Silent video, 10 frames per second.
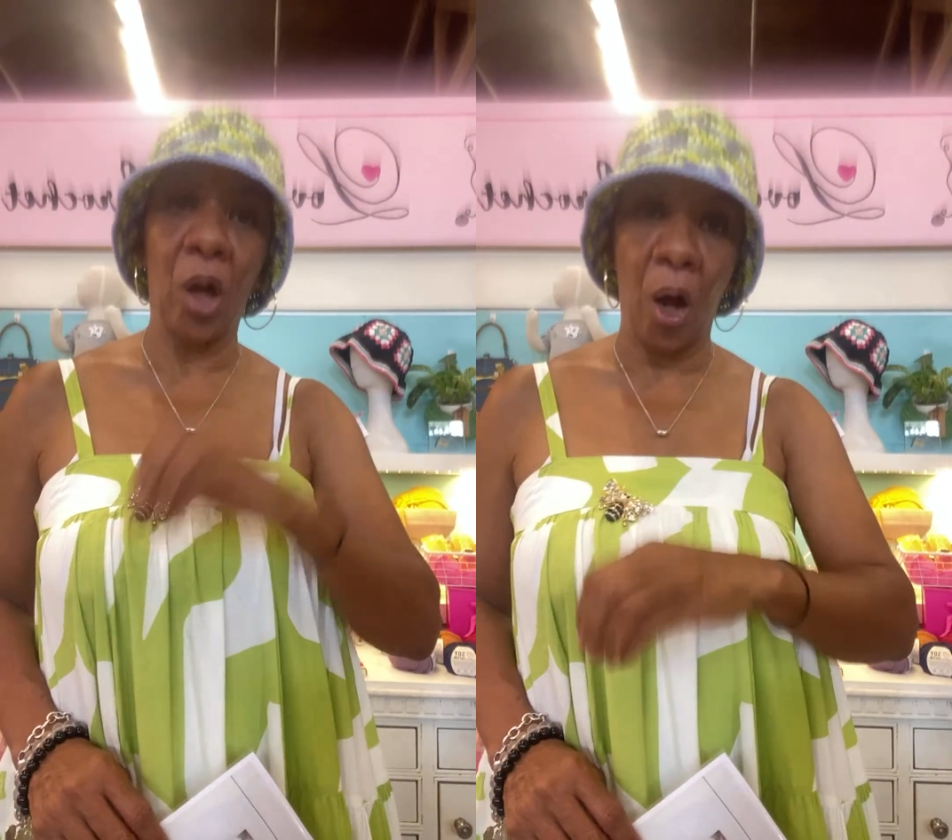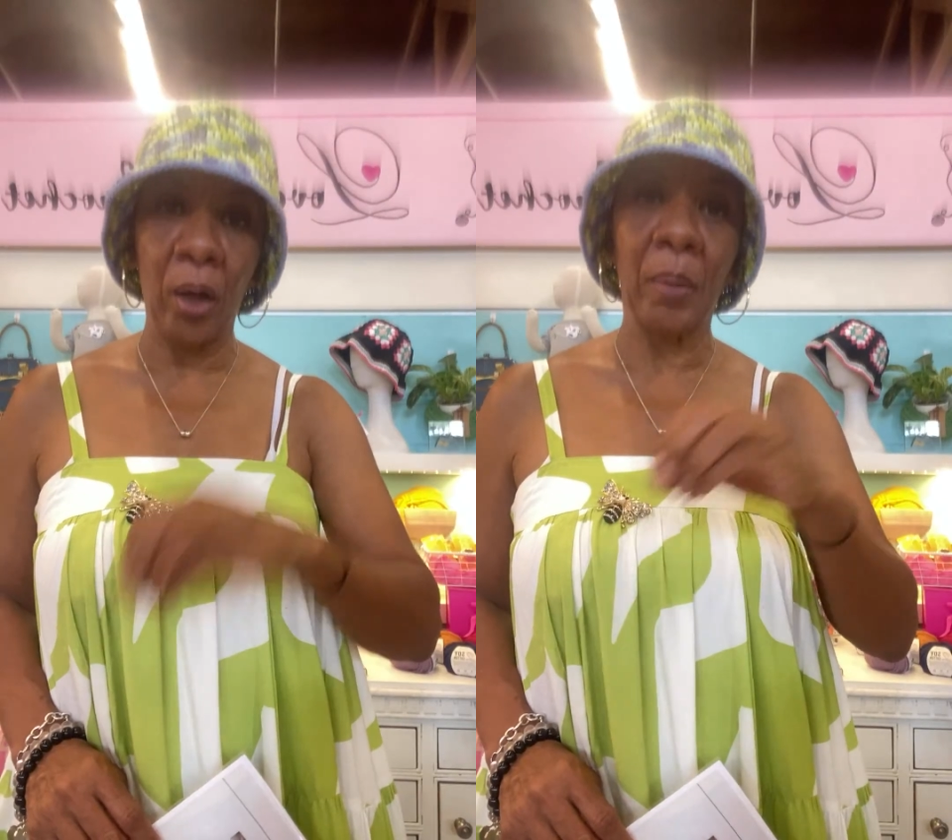
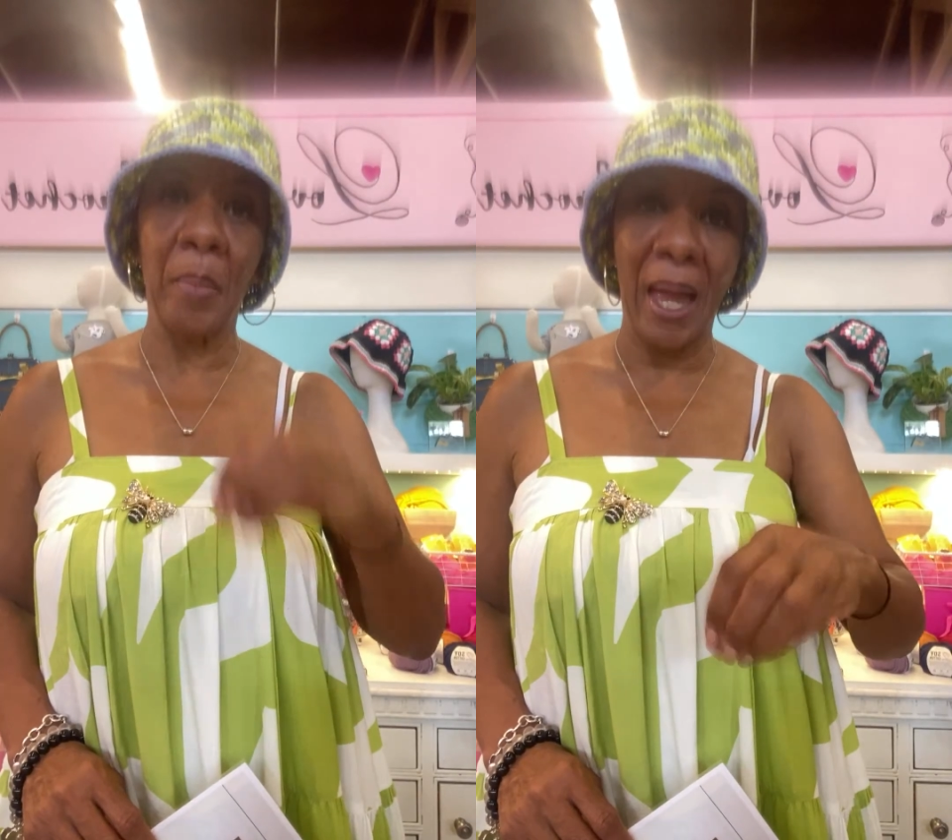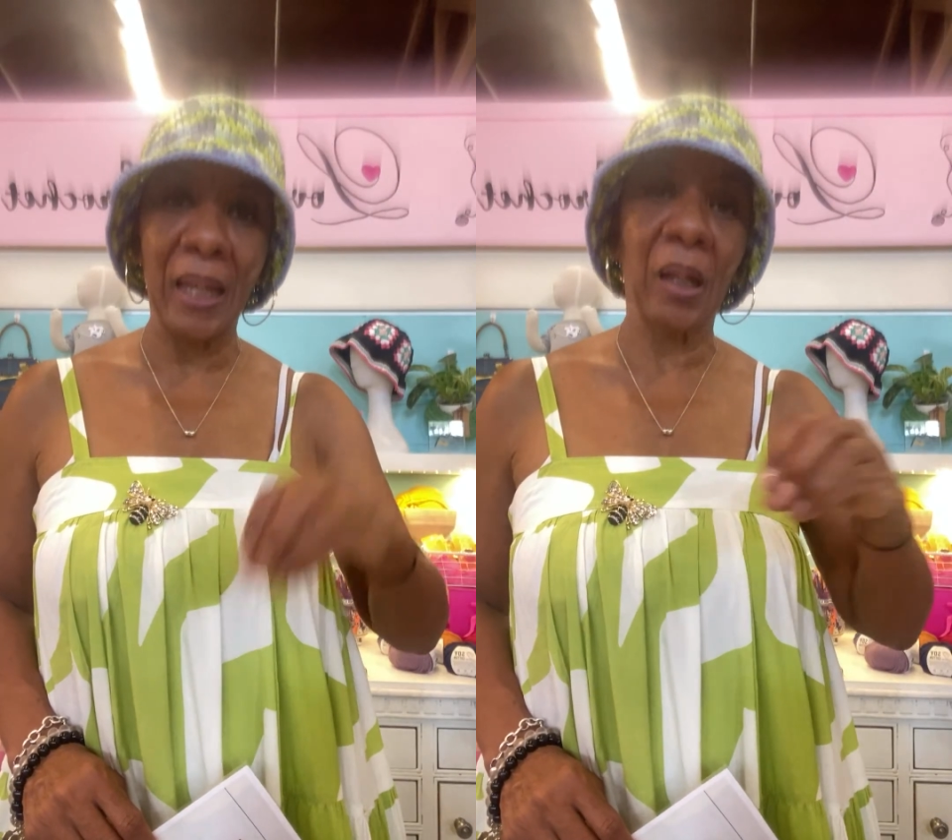
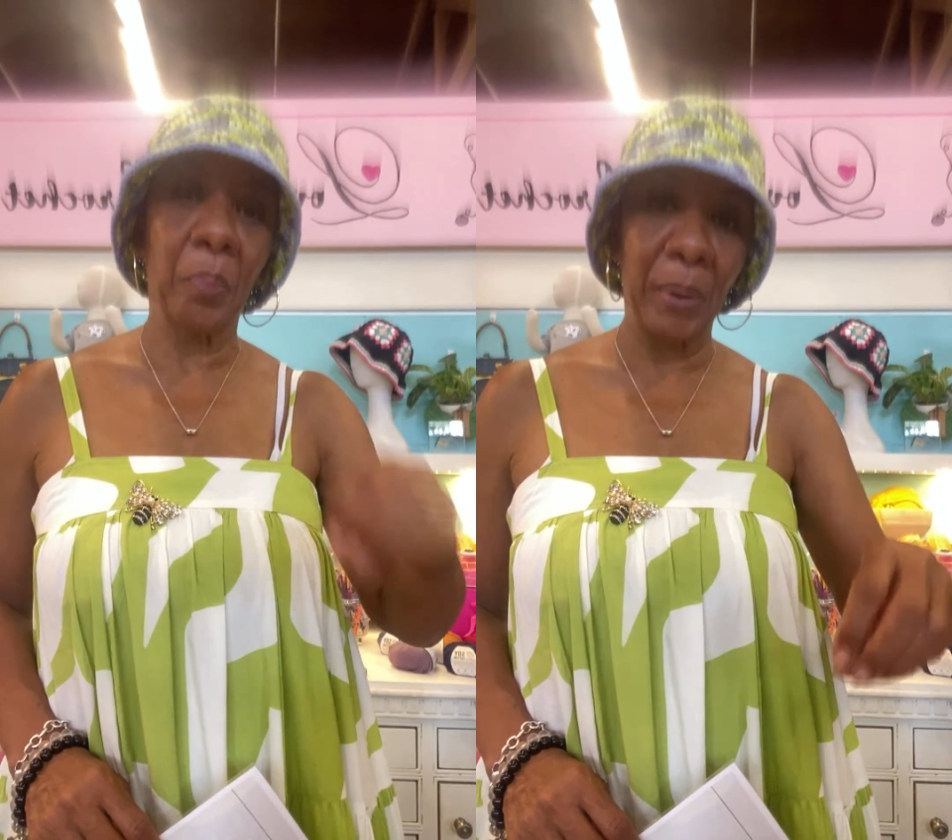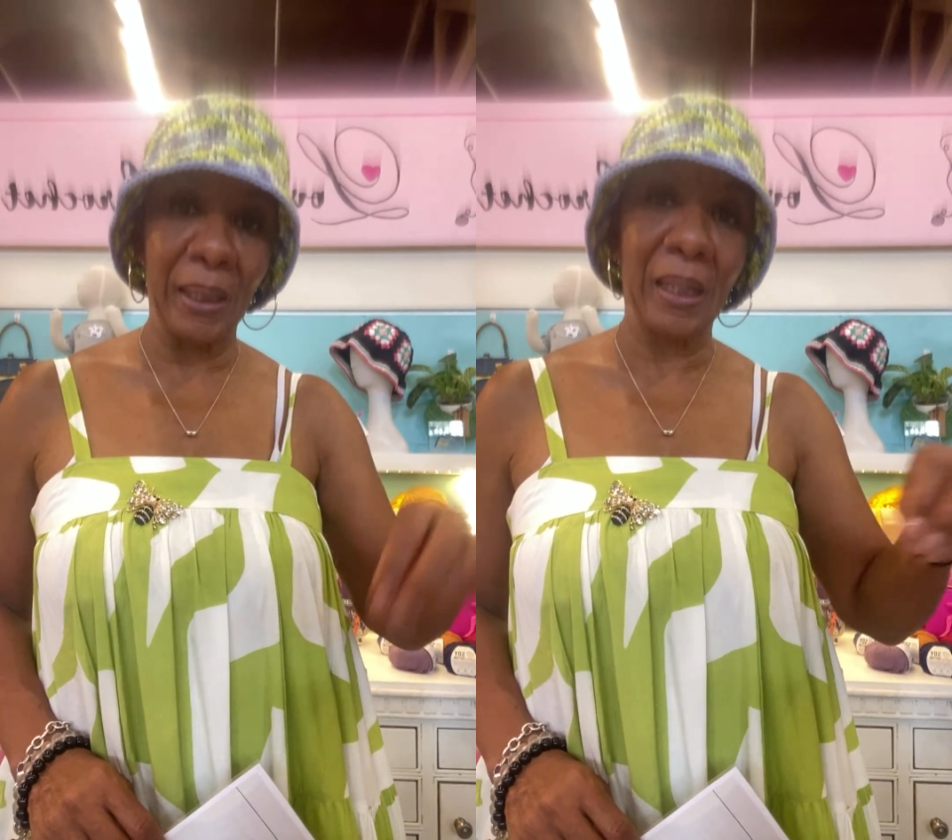automatic
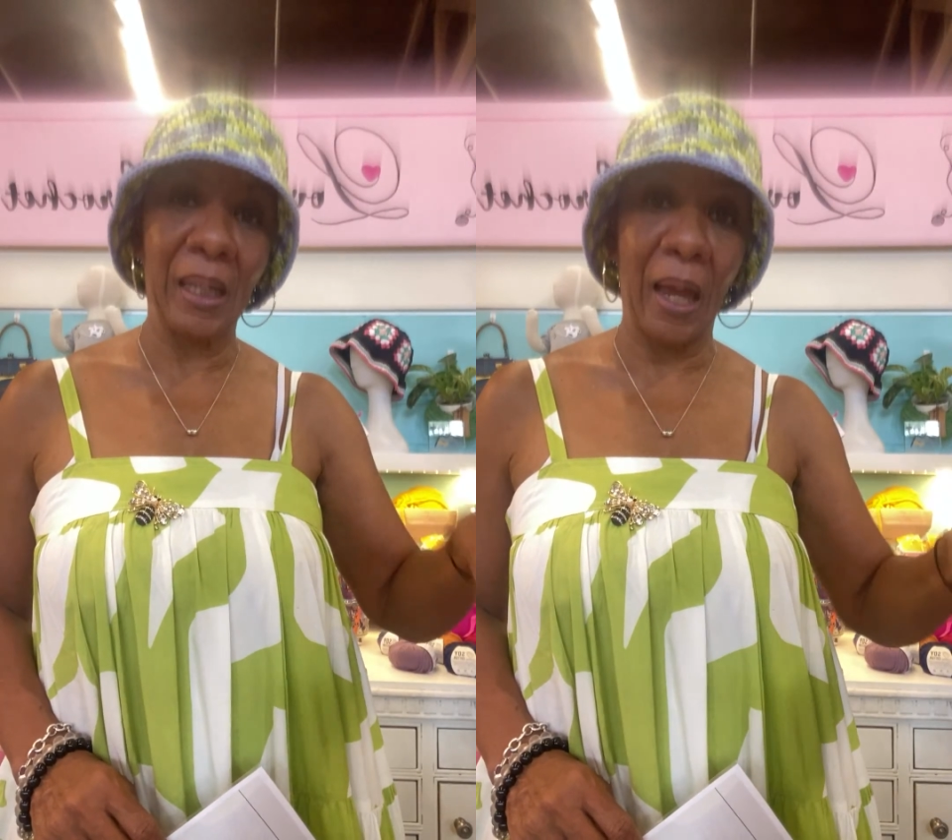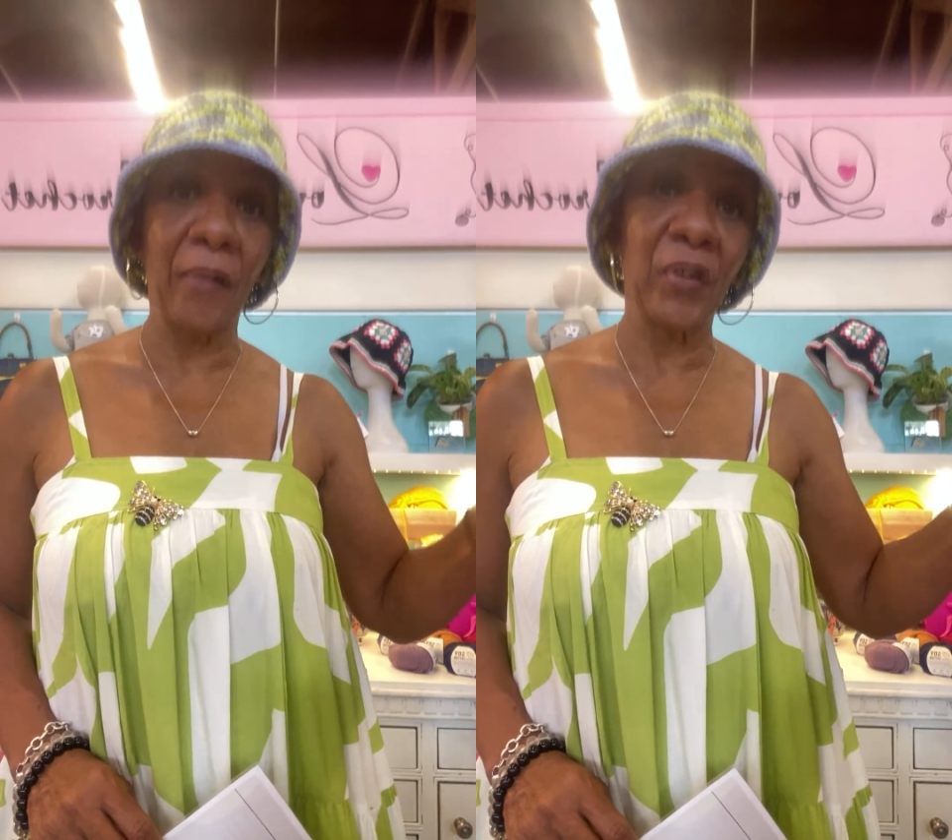
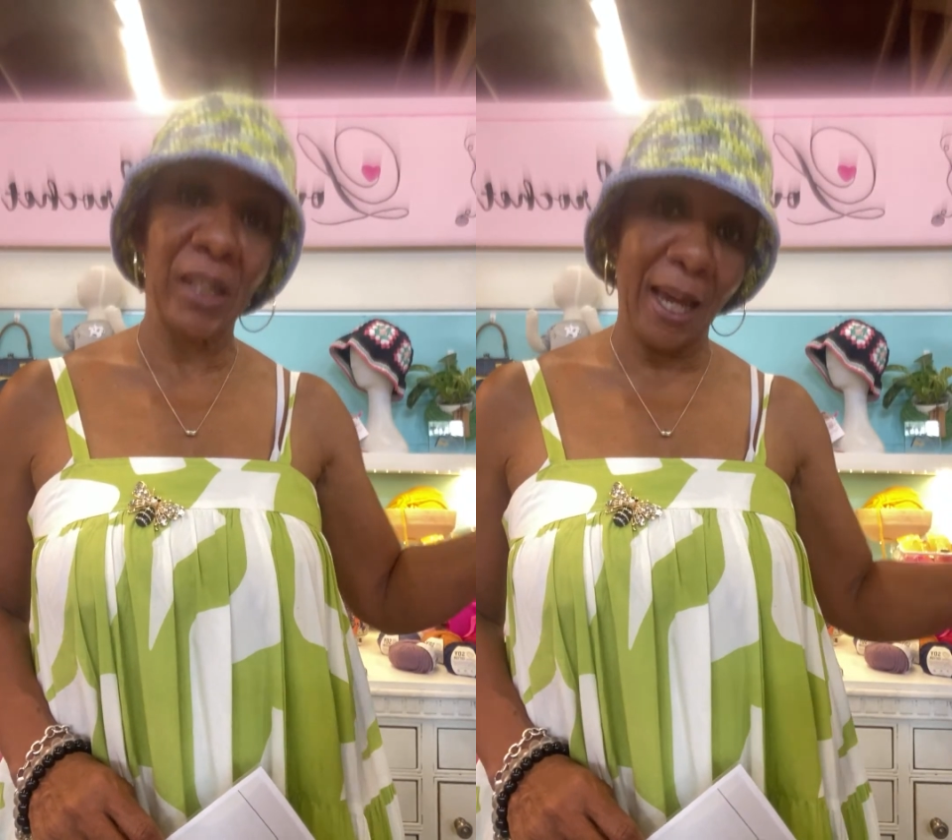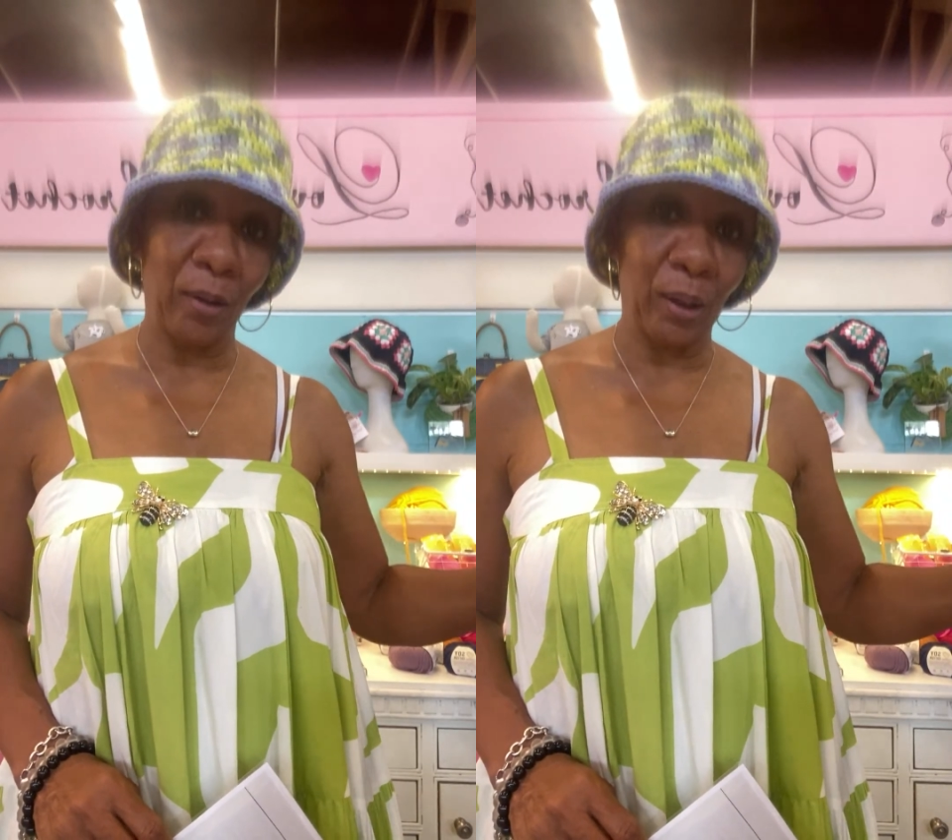PDF
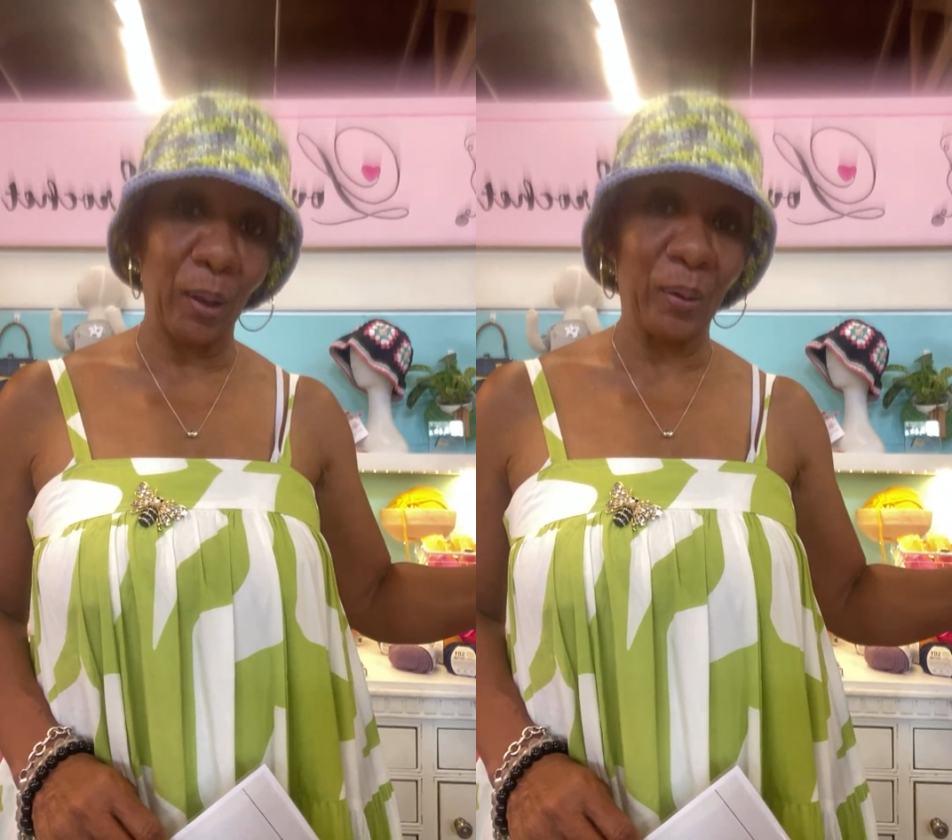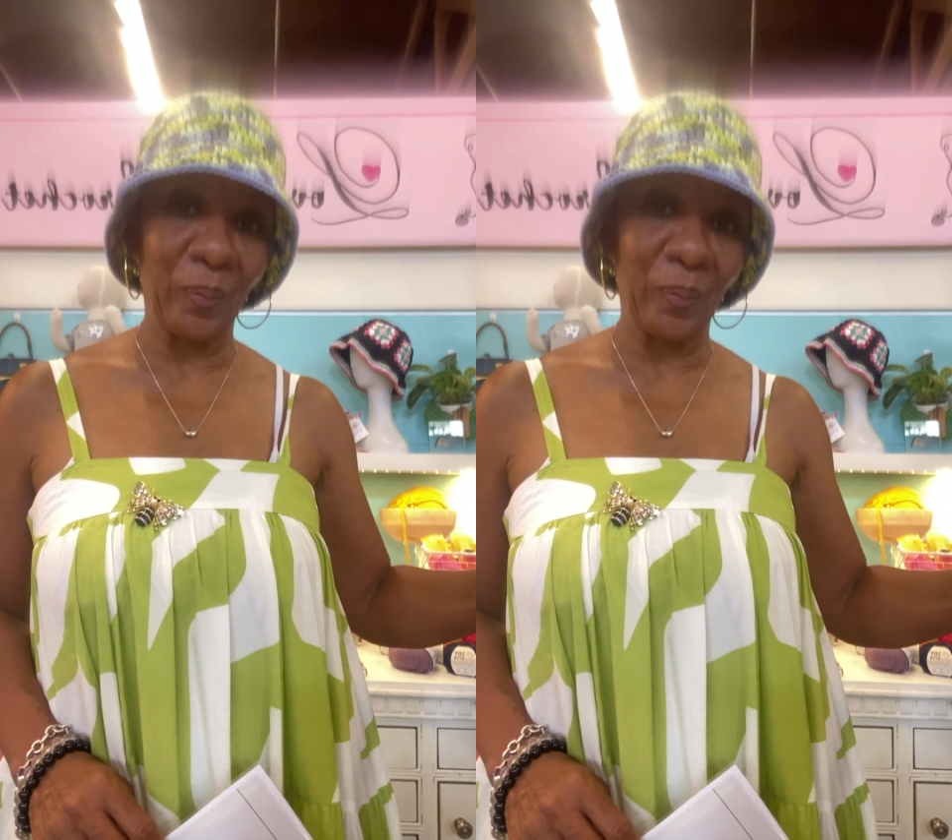download.